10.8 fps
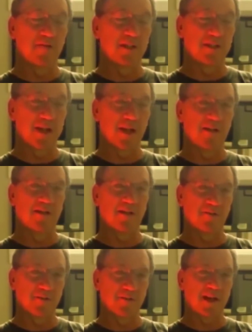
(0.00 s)

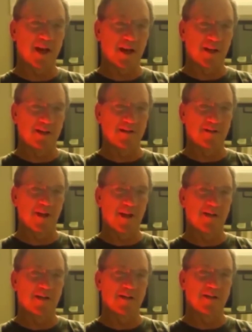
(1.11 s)
degenerative cells,
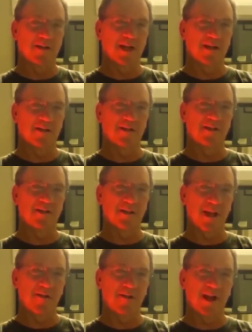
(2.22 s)
right? Their mm-hmm. cells are
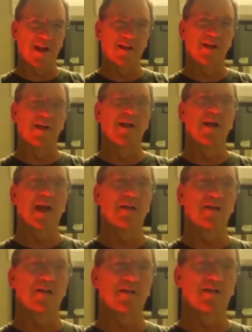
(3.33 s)
degenerating and
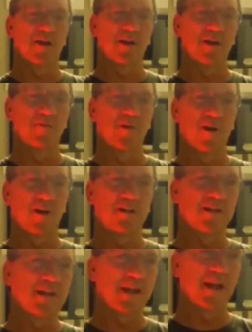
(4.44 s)
they're showing more
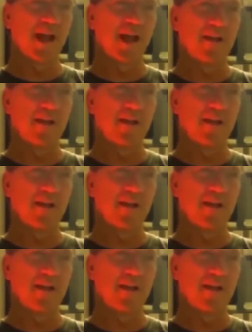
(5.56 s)
DNA